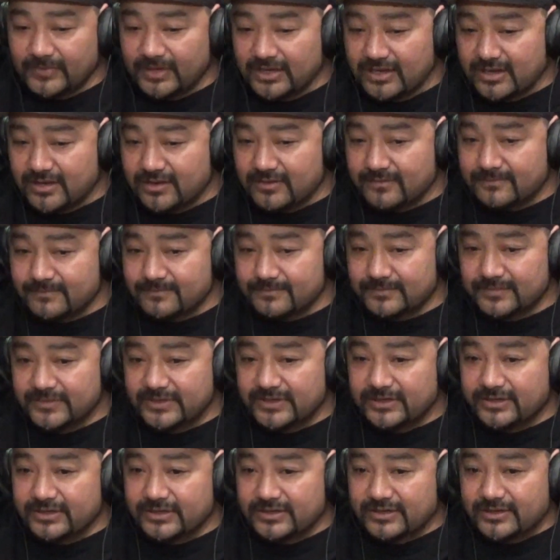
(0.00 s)

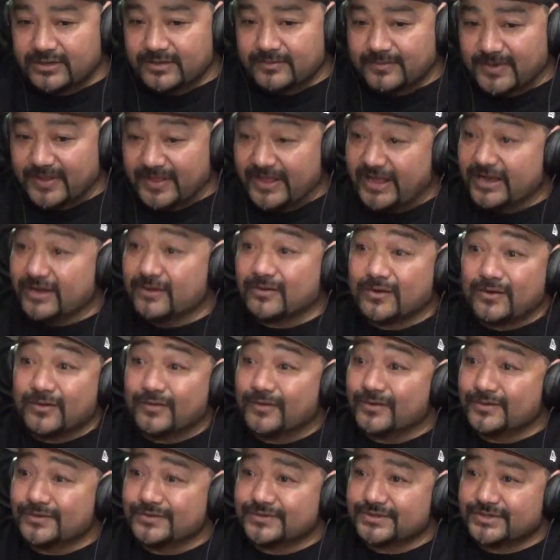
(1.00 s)
But they grow
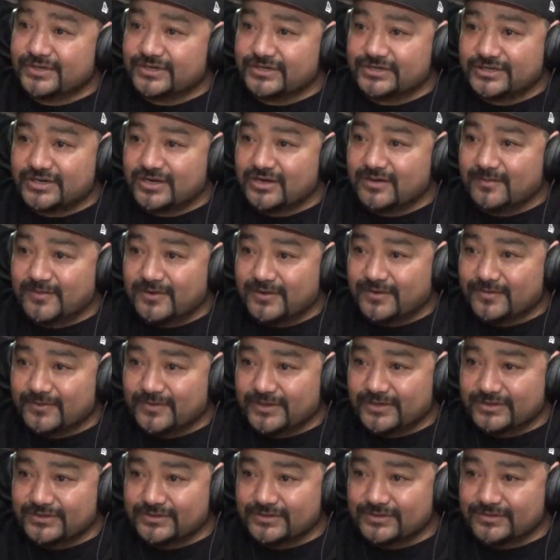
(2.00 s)
those in a jar, by the
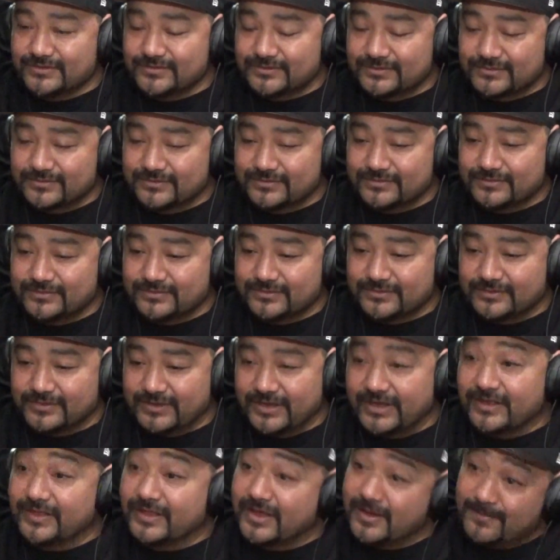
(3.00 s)
way. So
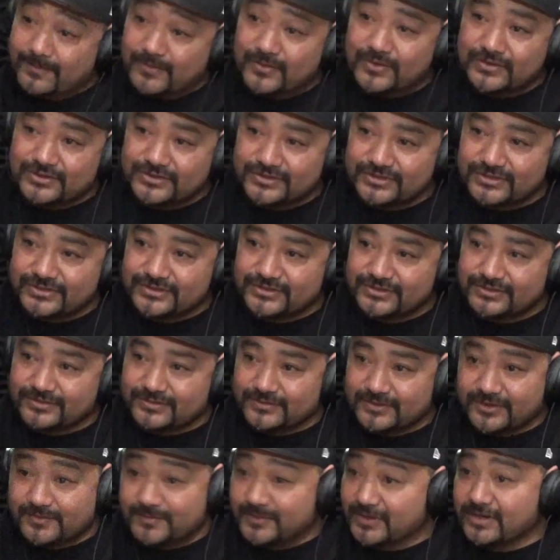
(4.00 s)
at that process,
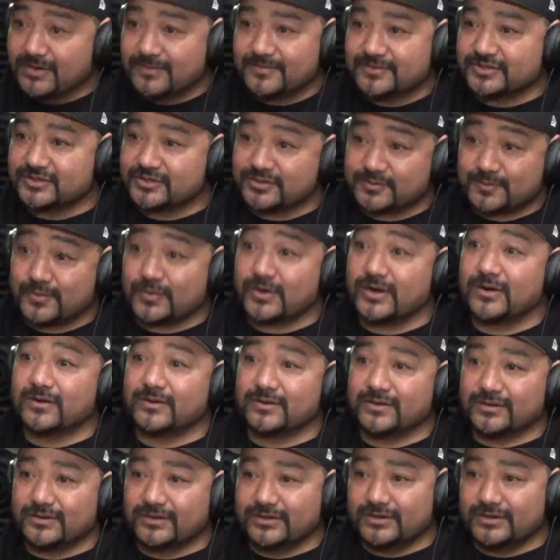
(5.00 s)
it becomes a sprout.